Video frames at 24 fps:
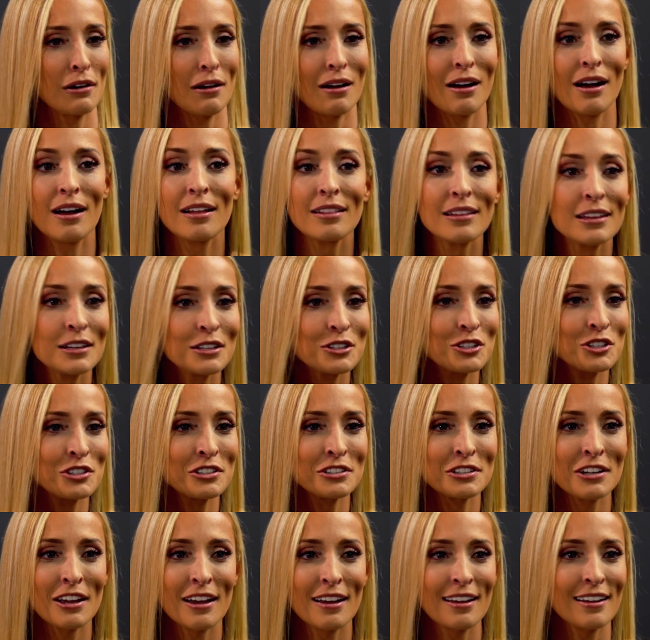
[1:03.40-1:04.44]
to
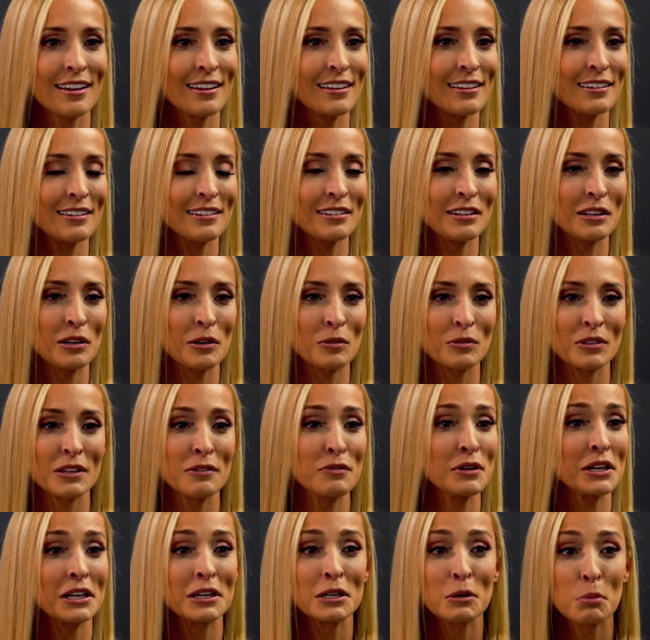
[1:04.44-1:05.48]
college,
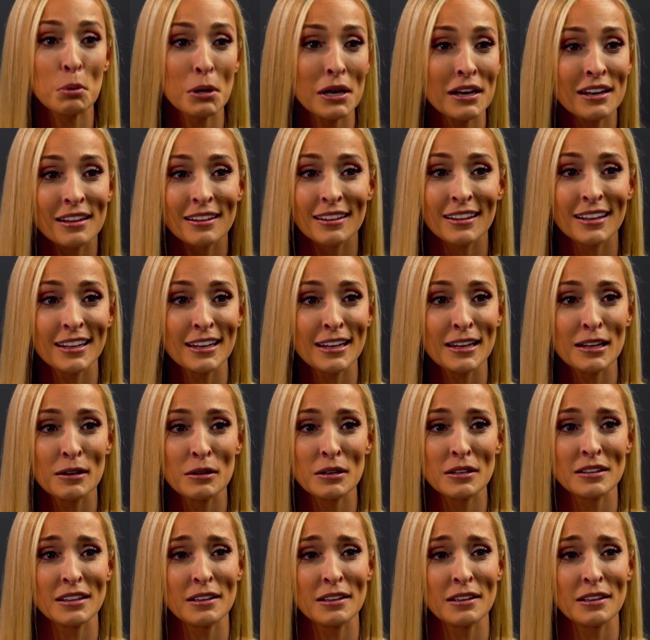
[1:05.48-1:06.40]
living independently,